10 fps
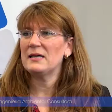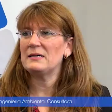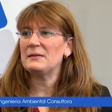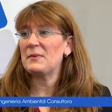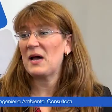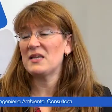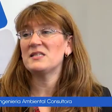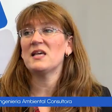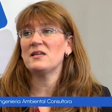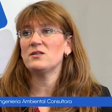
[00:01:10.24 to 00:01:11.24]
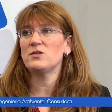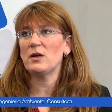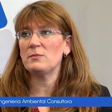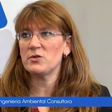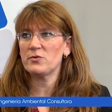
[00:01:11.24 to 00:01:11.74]
I decided to
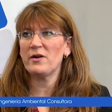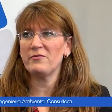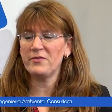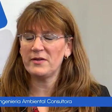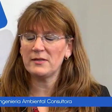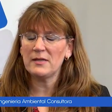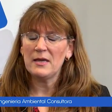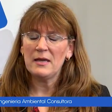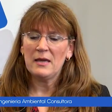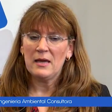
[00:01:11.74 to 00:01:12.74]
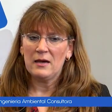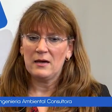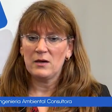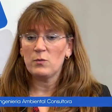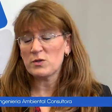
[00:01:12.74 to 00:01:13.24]
come to Cranfield.
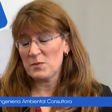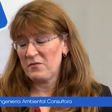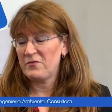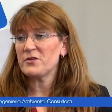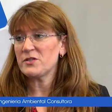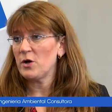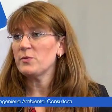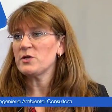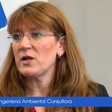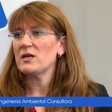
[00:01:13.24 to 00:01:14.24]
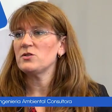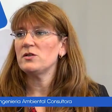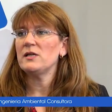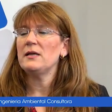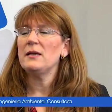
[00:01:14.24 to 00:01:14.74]
It was my first option
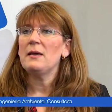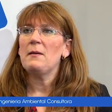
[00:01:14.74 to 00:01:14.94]
actually,